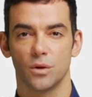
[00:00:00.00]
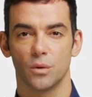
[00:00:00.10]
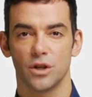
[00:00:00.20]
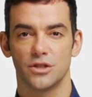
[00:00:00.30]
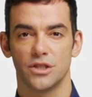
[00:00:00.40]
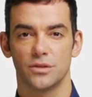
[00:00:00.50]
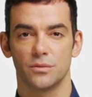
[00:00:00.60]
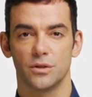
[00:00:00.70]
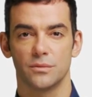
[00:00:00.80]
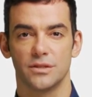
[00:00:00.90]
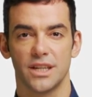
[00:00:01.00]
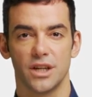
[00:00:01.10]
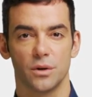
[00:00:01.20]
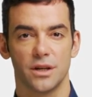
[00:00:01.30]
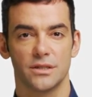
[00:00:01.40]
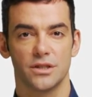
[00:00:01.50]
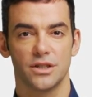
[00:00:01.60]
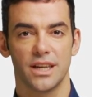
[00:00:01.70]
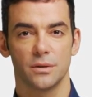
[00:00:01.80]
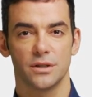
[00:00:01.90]
Watch the full video and
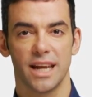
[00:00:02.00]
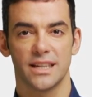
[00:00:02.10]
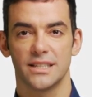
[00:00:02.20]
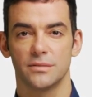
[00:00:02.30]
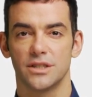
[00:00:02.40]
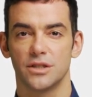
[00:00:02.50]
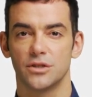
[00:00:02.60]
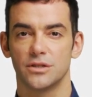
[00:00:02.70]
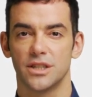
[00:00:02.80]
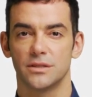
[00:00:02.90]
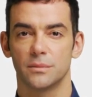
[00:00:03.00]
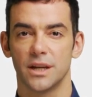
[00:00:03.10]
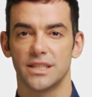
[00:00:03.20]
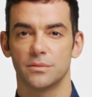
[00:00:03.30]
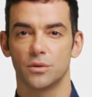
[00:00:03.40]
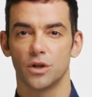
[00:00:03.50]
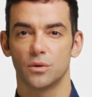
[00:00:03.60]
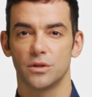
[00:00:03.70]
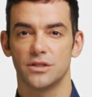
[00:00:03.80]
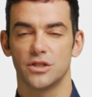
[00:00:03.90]
learn how to activate your SunPass
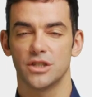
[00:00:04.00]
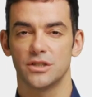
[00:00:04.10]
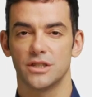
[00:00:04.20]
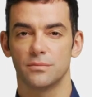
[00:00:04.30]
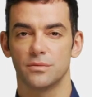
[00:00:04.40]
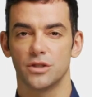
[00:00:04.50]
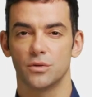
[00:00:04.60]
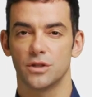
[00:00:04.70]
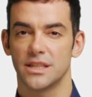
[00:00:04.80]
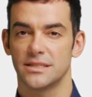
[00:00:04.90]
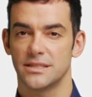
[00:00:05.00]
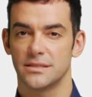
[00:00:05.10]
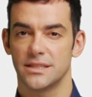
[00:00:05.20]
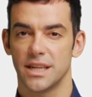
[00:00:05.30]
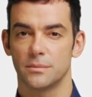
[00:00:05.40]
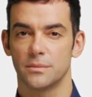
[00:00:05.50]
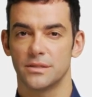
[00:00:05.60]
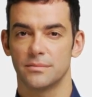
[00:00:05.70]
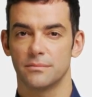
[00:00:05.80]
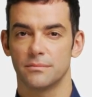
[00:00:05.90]
Pro in just a few easy steps.